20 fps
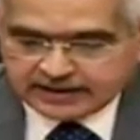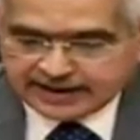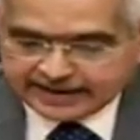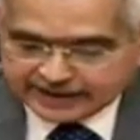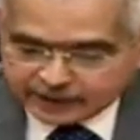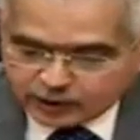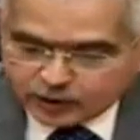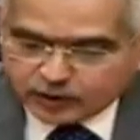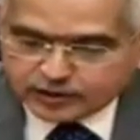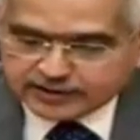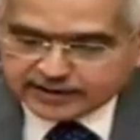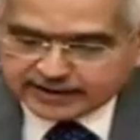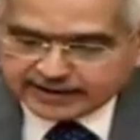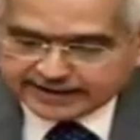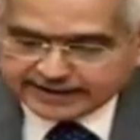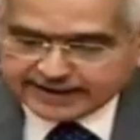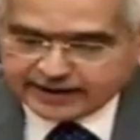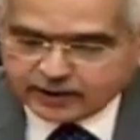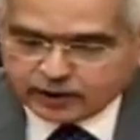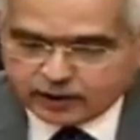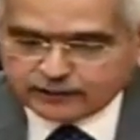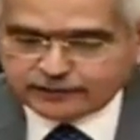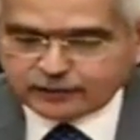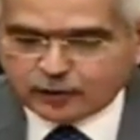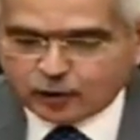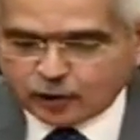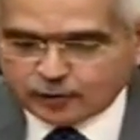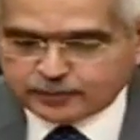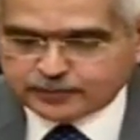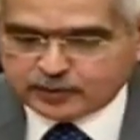A ray of
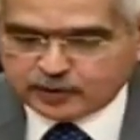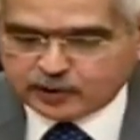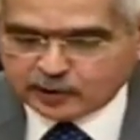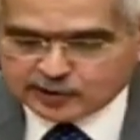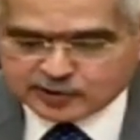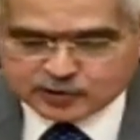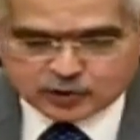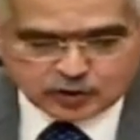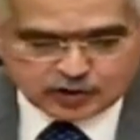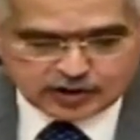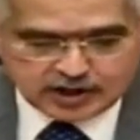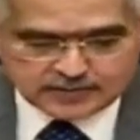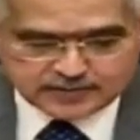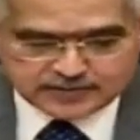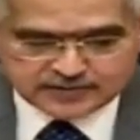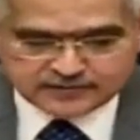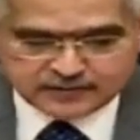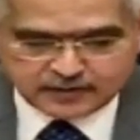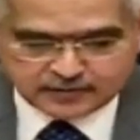hope also comes